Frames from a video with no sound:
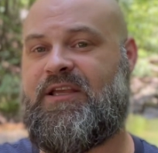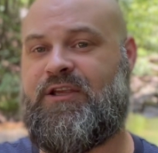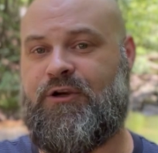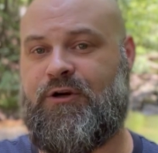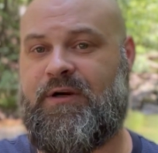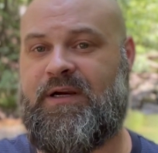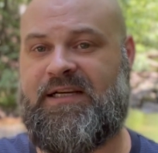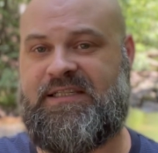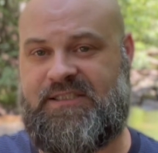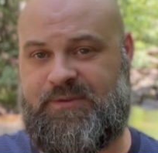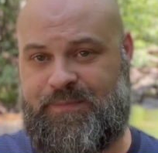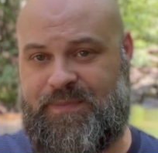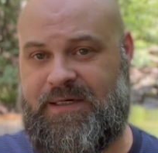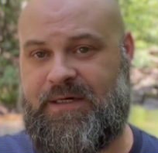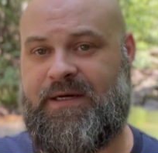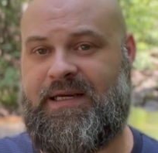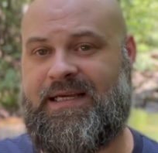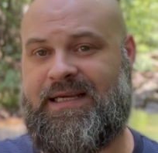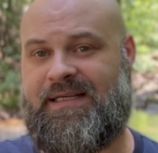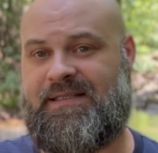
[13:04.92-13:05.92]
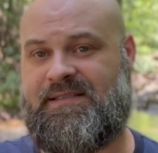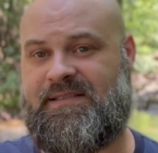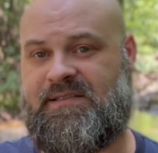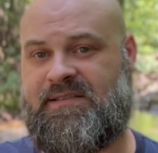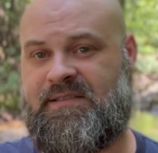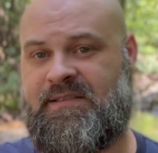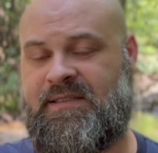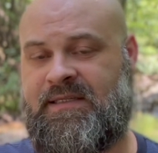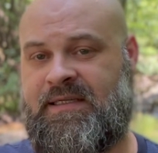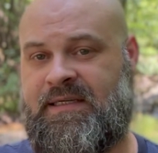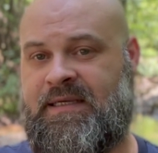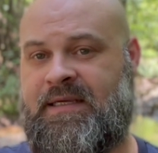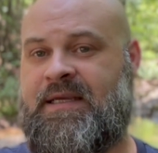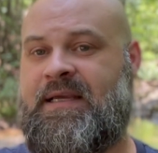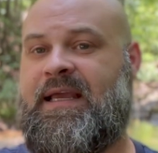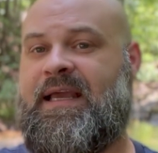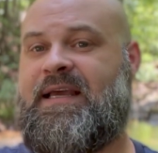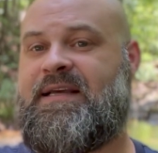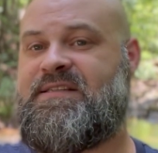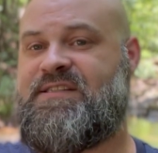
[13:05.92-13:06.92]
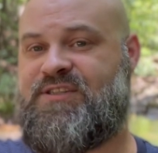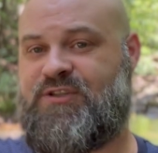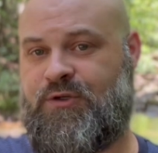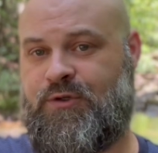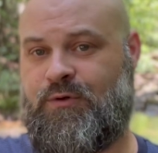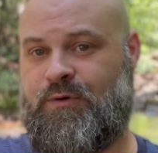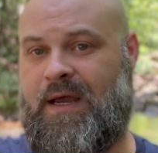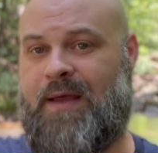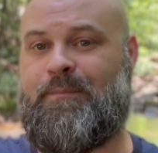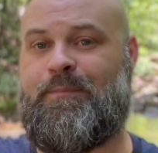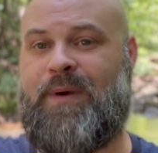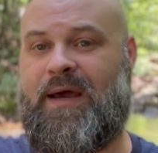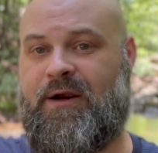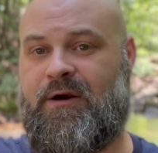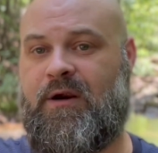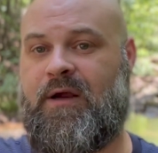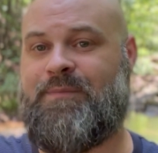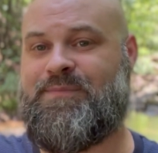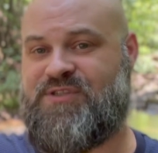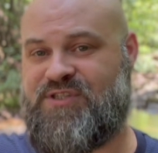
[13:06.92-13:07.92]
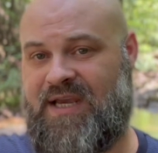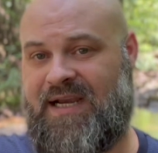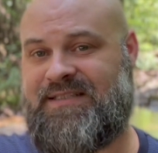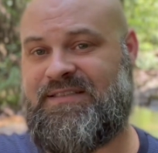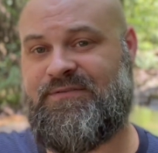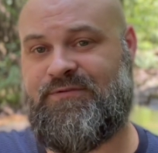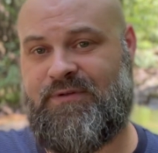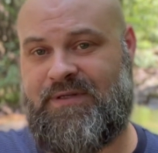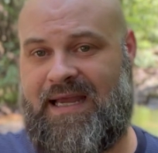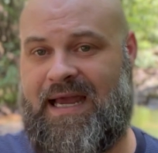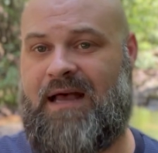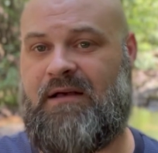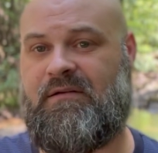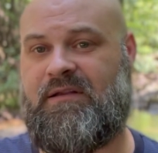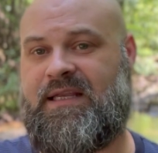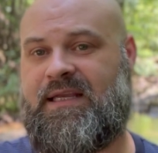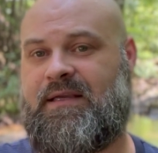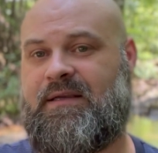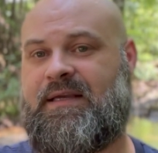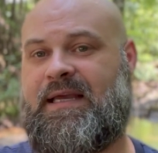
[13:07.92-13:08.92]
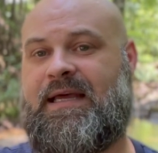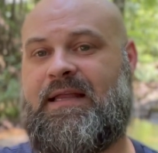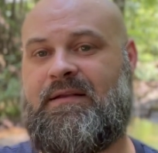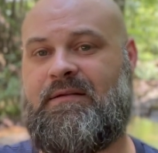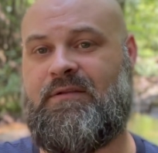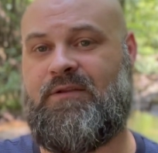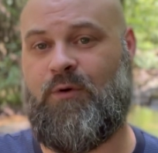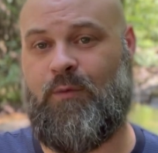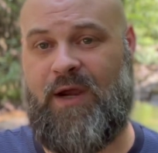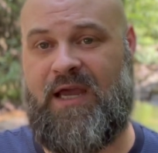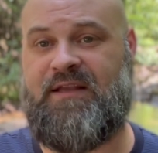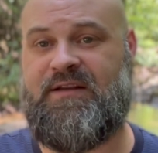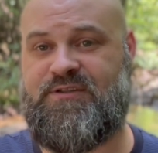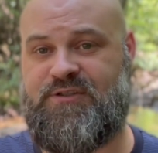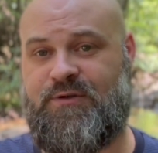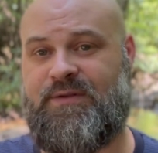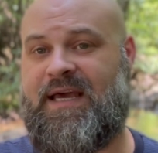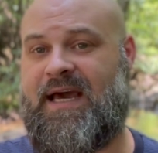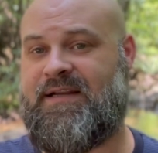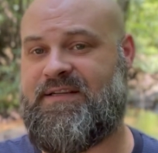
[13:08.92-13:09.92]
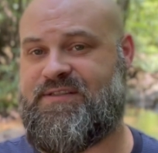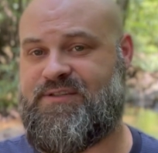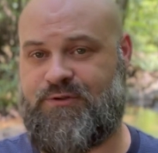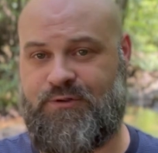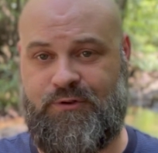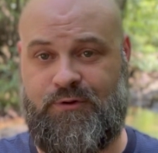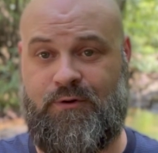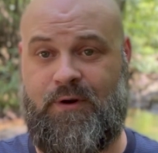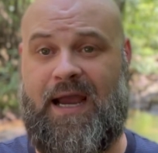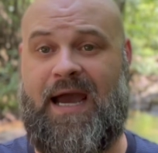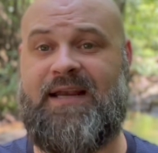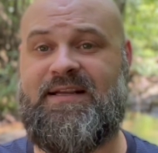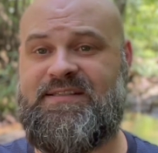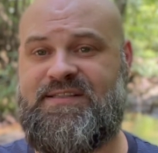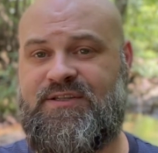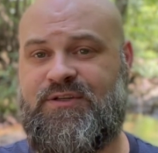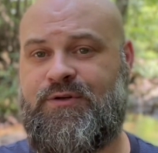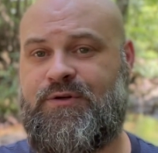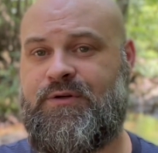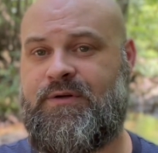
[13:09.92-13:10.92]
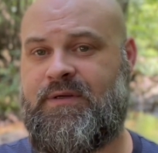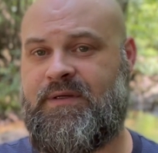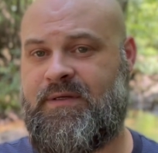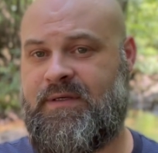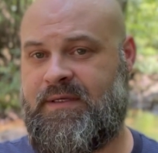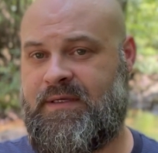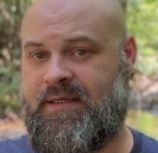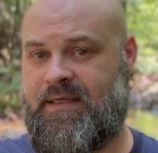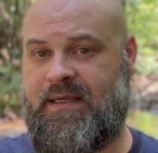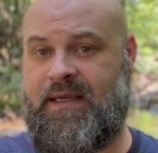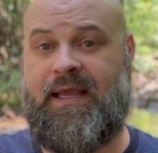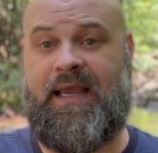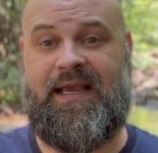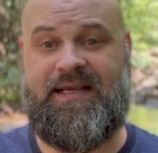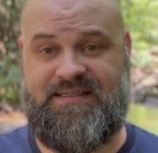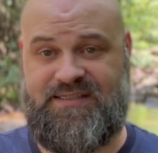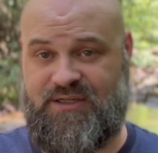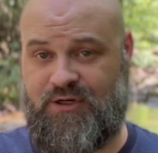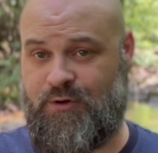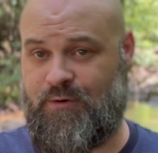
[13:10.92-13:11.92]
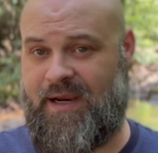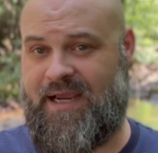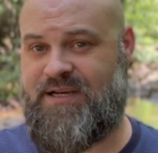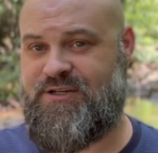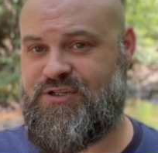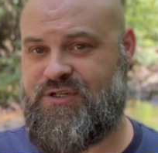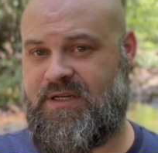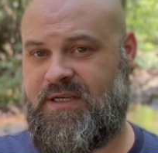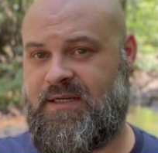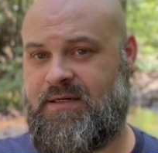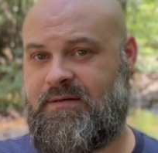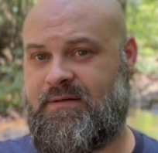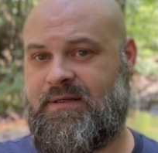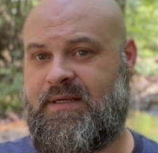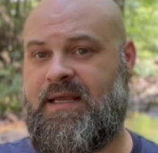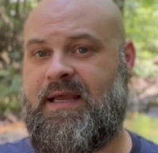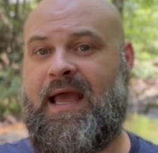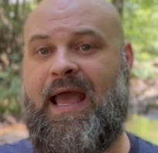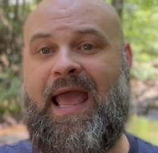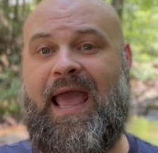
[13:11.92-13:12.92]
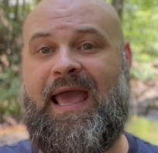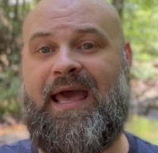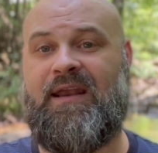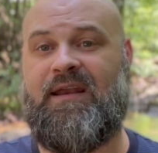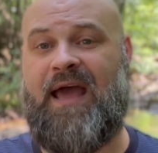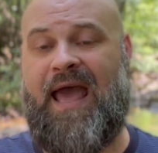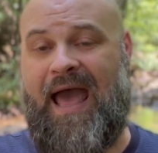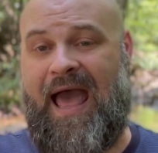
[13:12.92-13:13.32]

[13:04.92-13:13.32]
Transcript: your experience into a better objective reality. And the way to do that is through gratitude, integration, and